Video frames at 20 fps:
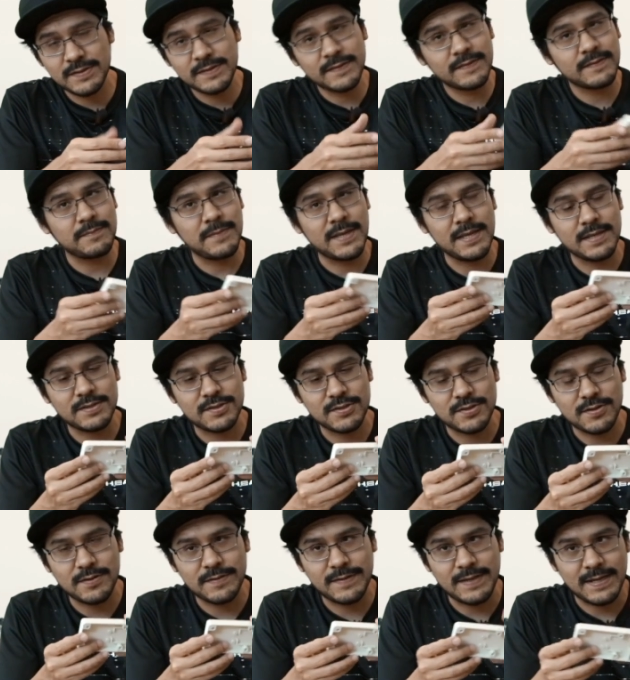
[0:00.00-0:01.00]
just to make
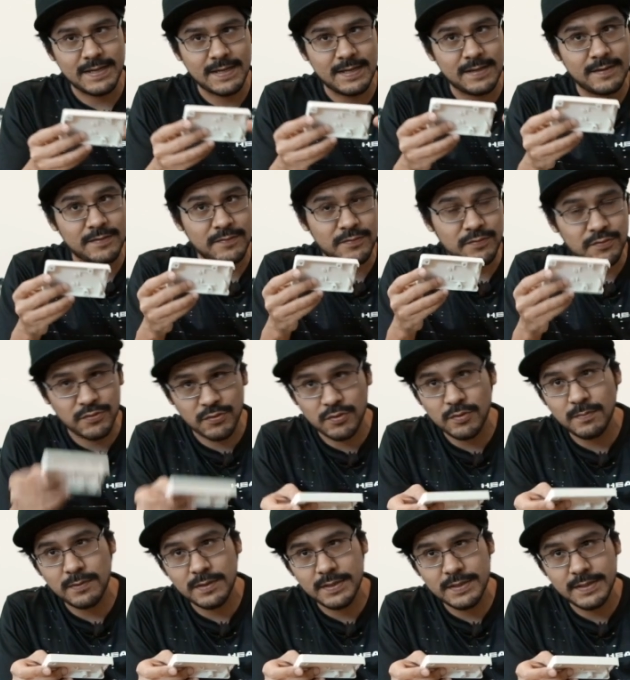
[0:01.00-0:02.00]
sure that it is
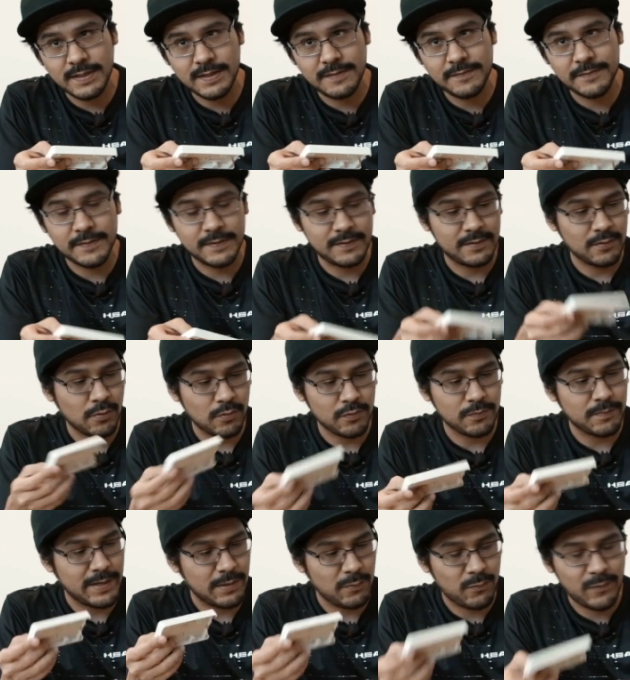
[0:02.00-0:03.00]
durable enough to
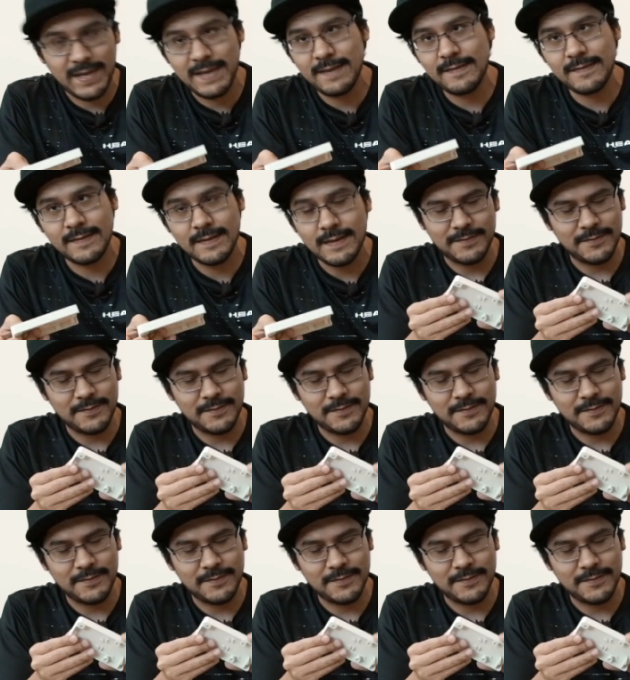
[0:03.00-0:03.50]
hold my weight.